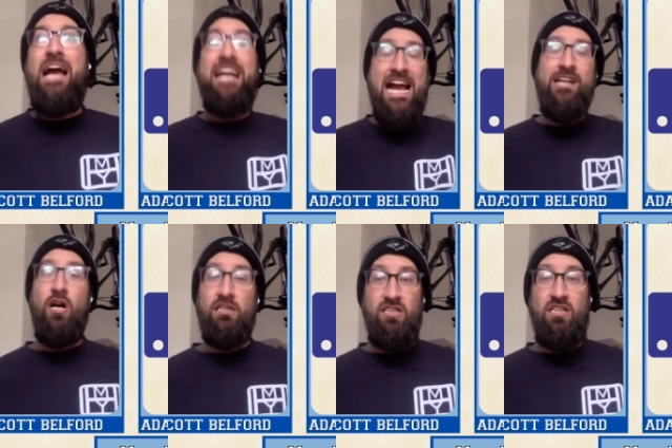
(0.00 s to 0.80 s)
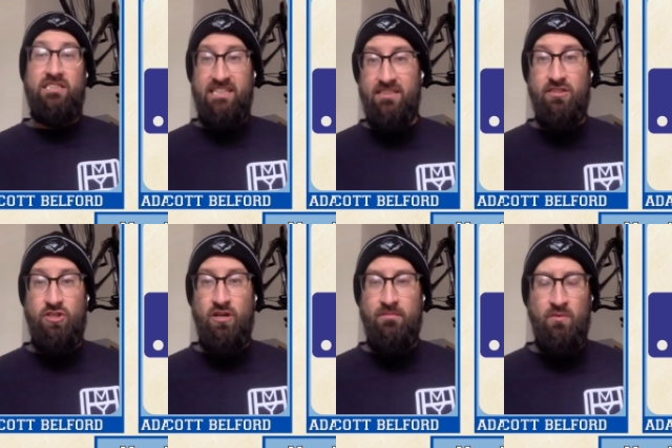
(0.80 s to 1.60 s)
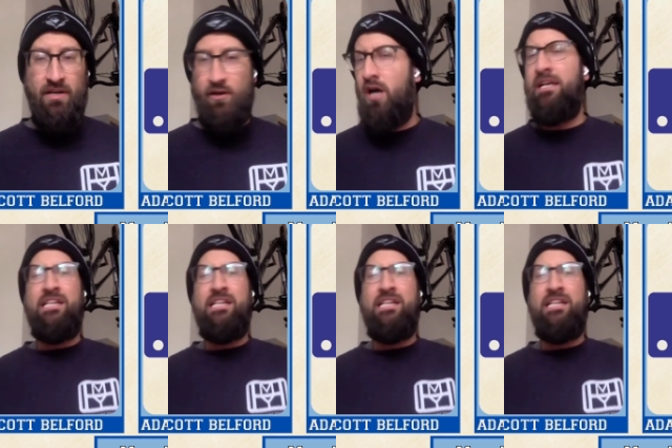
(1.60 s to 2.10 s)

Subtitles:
I kind of got sucked in as the tournament went on.